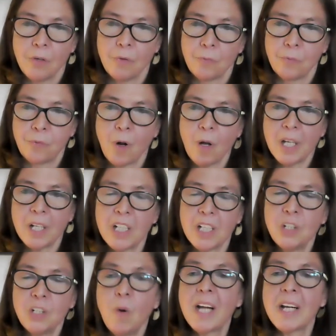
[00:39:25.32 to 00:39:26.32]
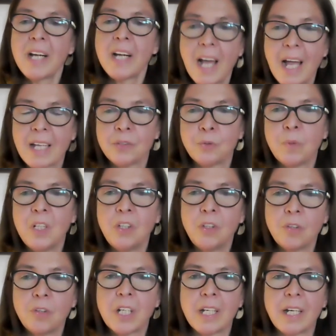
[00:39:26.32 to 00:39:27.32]
from in one hand we
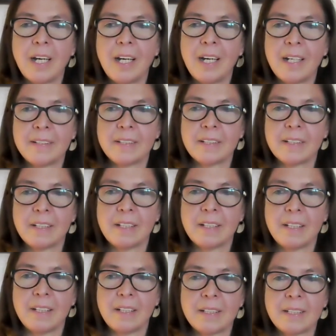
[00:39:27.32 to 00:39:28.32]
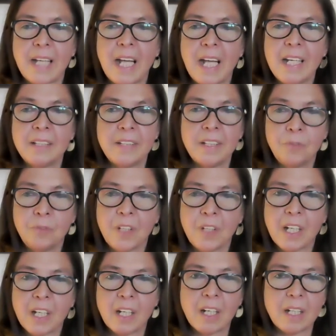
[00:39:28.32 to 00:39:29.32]
look at uh,
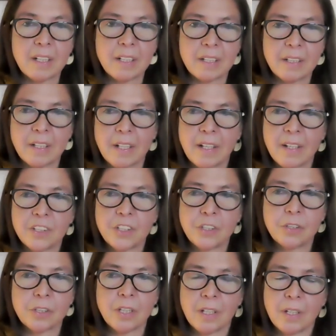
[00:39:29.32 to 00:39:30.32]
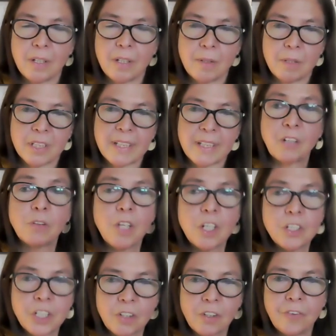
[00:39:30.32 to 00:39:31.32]
scientific and uh, uh
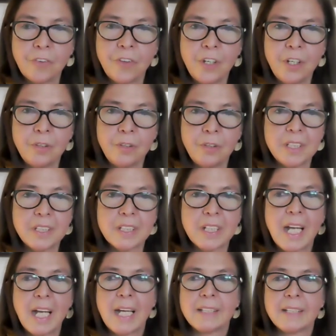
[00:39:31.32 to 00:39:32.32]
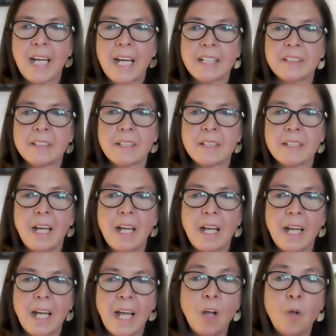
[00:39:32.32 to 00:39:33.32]
psychological theories that uh,
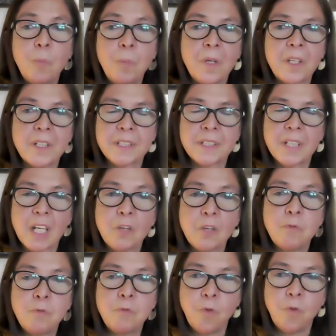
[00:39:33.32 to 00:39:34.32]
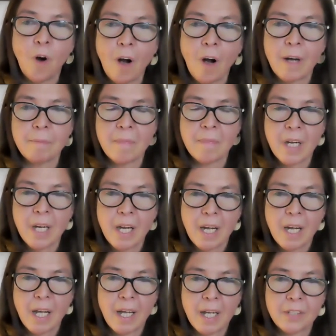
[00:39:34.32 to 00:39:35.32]
help us inform
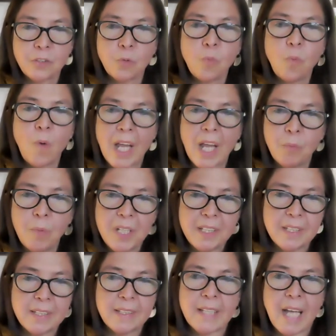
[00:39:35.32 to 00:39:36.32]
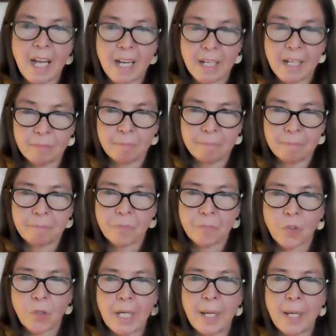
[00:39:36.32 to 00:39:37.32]
uh, the way we design
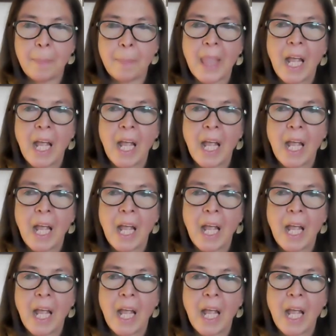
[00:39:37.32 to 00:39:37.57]
okay